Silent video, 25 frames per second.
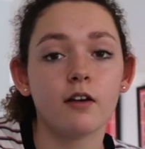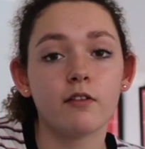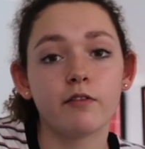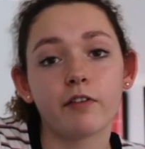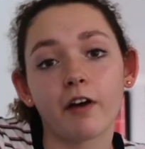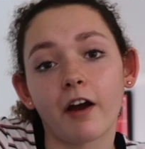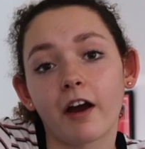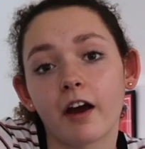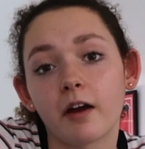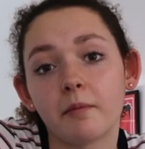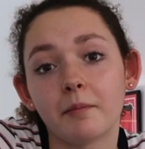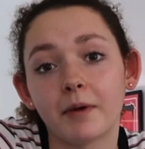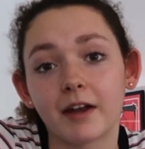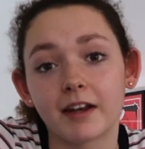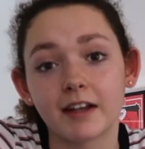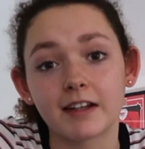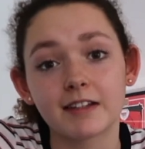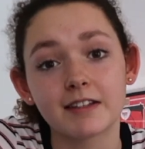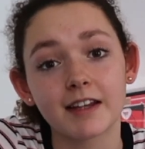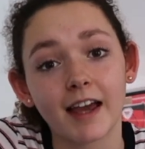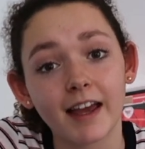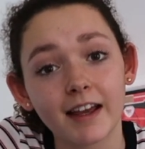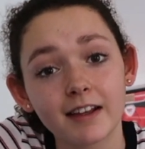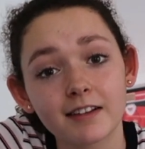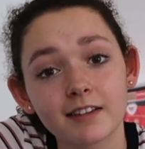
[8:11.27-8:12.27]
far our money
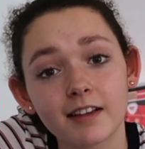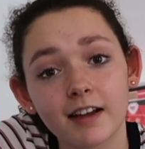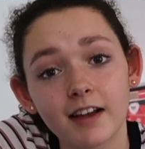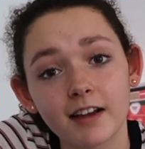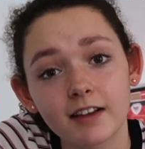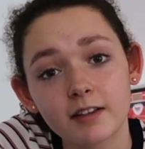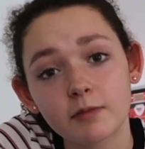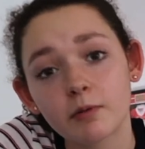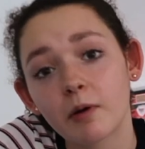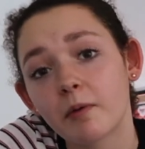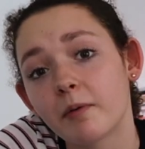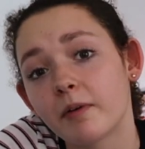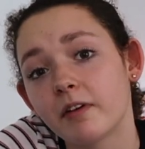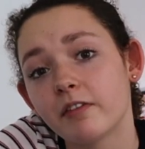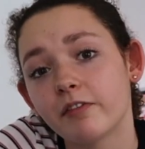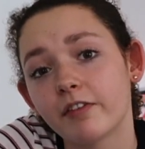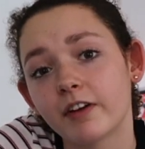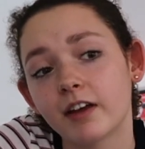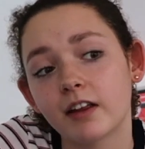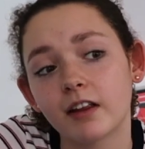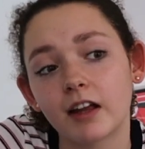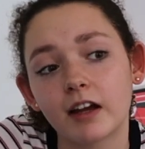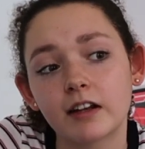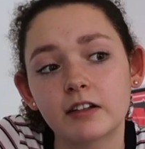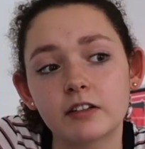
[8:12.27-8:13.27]
takes us, what we
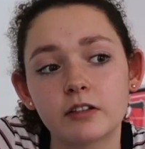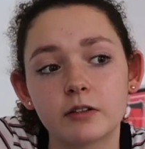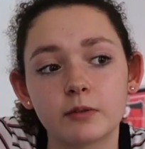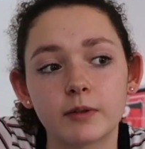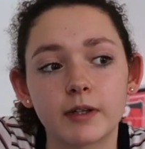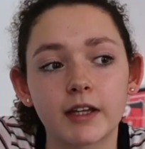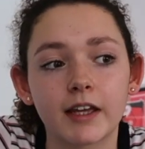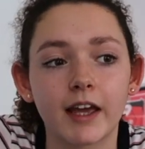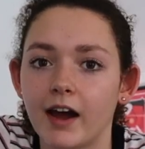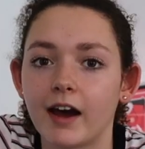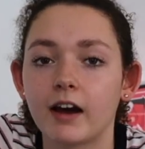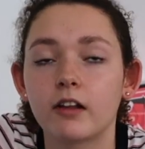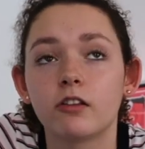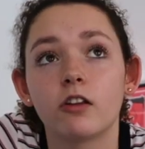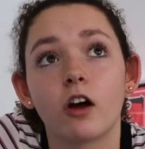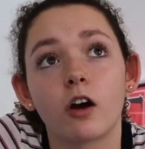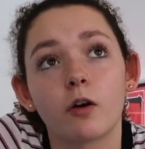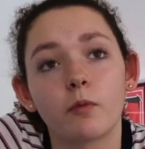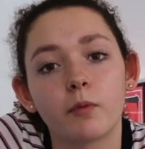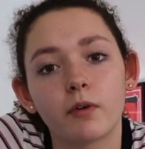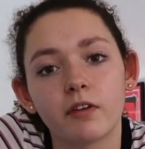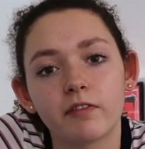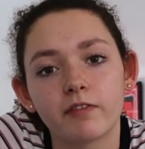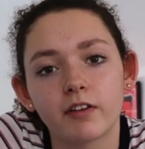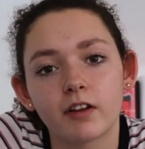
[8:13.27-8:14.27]
feel like doing, how
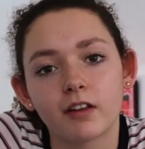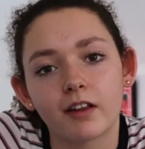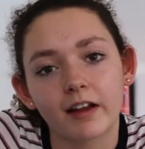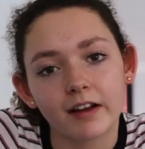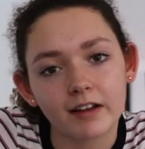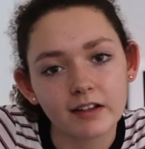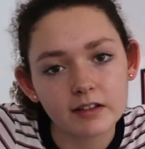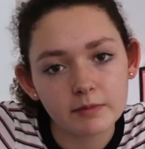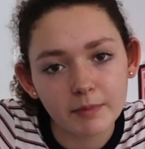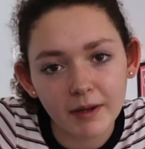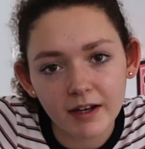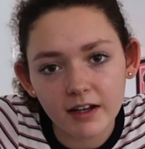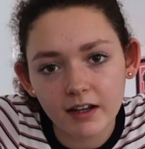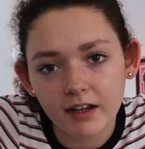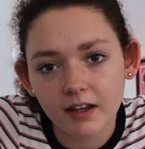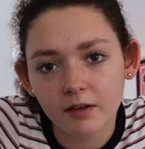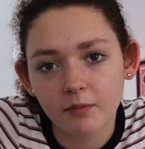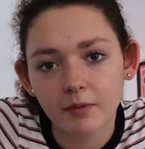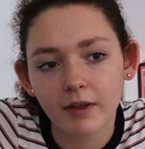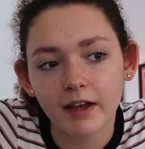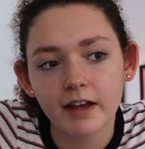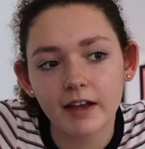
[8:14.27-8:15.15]
long we feel like spending at